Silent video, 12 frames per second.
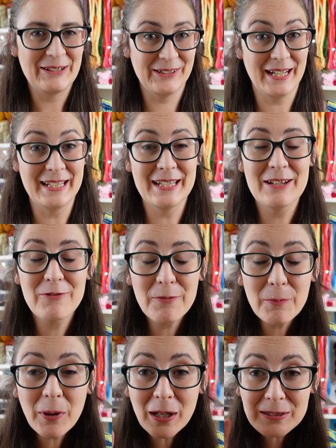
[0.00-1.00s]
Okay, if
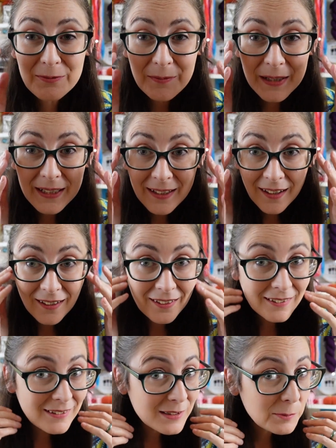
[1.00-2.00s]
parts of me
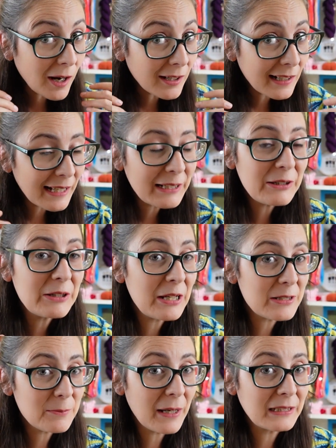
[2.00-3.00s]
are sparkling
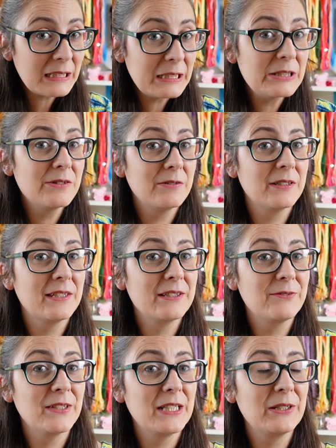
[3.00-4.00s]
unexpectedly during this
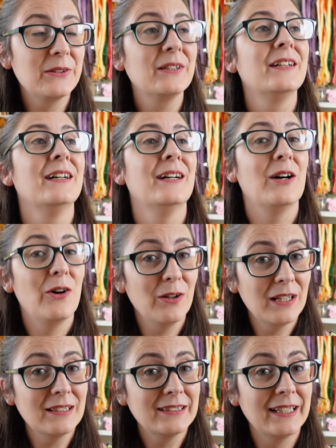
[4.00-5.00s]
video, all
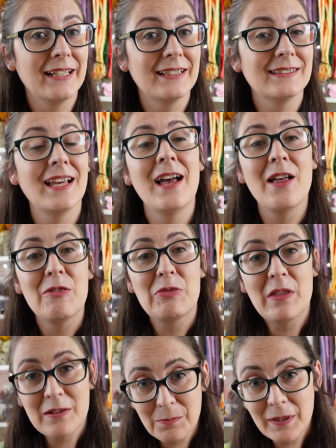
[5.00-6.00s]
I'll say is,
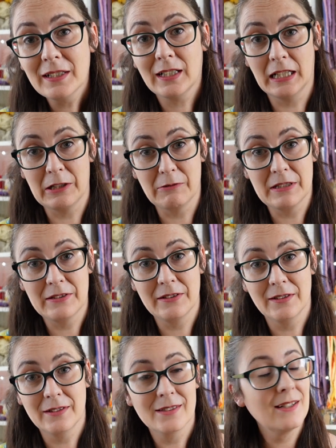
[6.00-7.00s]
there's been a glitter
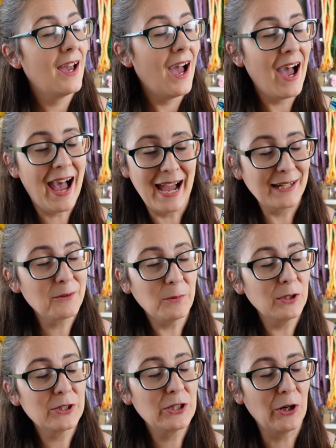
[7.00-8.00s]
incident. I don't
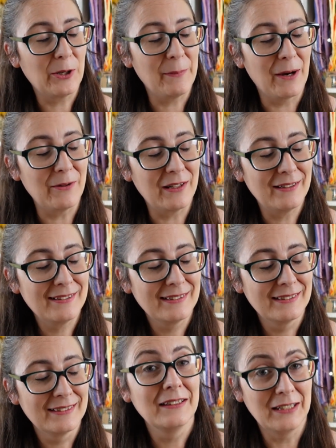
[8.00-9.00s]
want to talk about it.
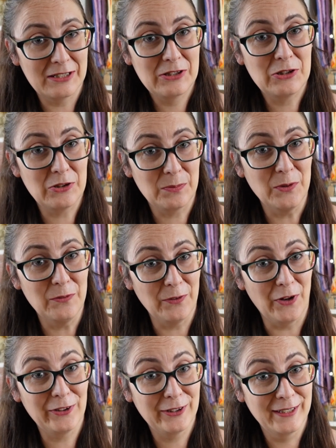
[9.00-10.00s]
Let's just move
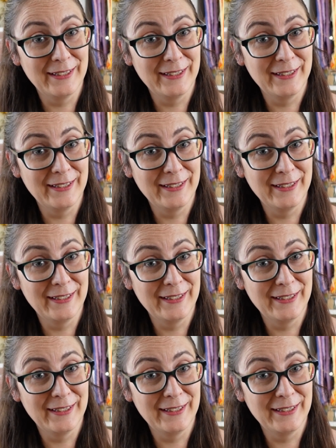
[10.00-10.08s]
on.